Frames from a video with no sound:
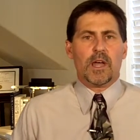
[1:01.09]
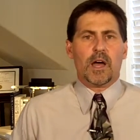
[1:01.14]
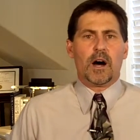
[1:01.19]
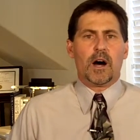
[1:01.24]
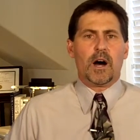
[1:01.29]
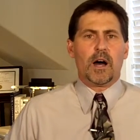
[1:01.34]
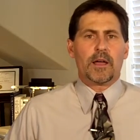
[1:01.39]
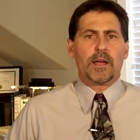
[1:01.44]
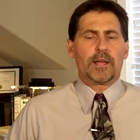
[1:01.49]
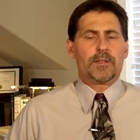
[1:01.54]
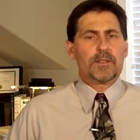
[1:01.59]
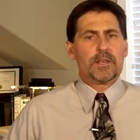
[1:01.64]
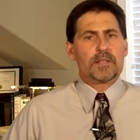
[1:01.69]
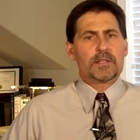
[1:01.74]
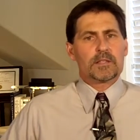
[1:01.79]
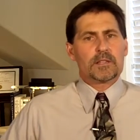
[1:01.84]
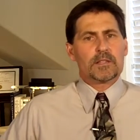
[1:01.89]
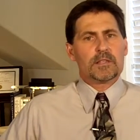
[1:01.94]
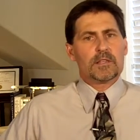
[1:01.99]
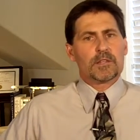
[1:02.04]
and
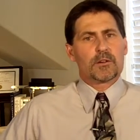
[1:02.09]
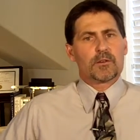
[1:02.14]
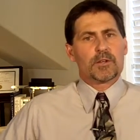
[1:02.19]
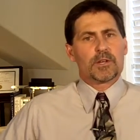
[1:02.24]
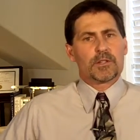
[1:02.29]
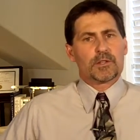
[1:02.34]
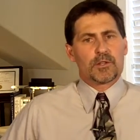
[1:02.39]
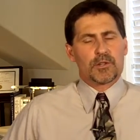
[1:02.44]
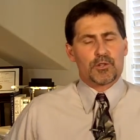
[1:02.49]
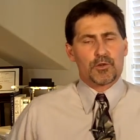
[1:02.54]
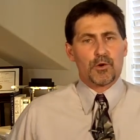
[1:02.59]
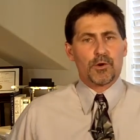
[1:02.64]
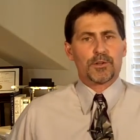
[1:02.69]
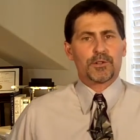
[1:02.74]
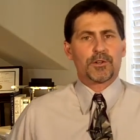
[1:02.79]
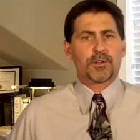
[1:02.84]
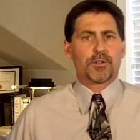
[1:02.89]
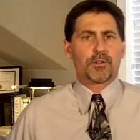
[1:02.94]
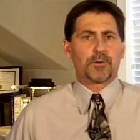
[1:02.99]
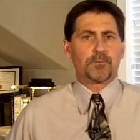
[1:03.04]
these, in the
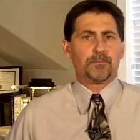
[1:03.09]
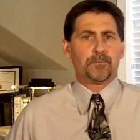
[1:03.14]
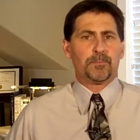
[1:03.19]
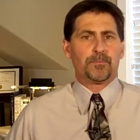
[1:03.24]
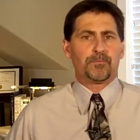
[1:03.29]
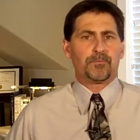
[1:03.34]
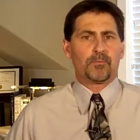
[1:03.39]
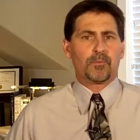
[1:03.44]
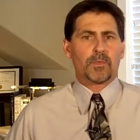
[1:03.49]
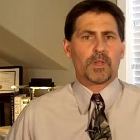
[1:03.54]
short term,